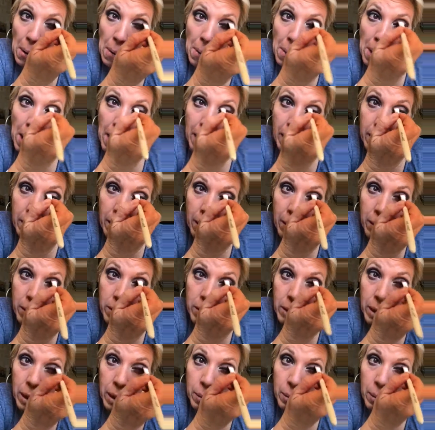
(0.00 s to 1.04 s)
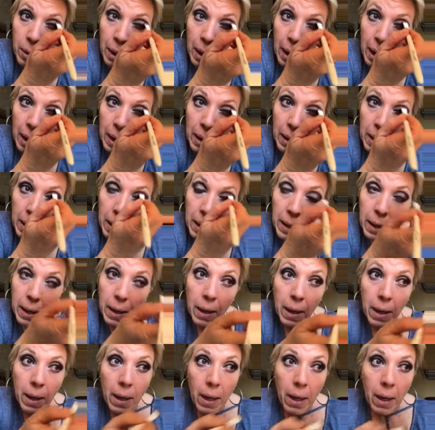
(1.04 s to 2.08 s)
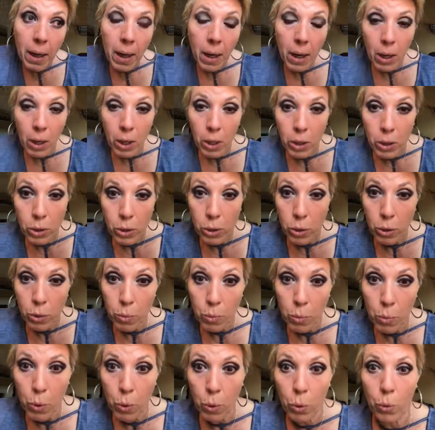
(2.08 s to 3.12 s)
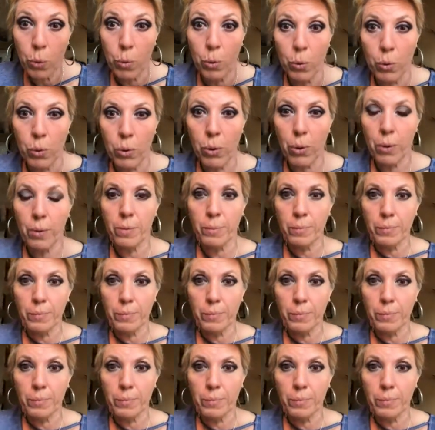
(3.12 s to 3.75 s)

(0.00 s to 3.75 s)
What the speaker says: right there inside my eyelid smooth.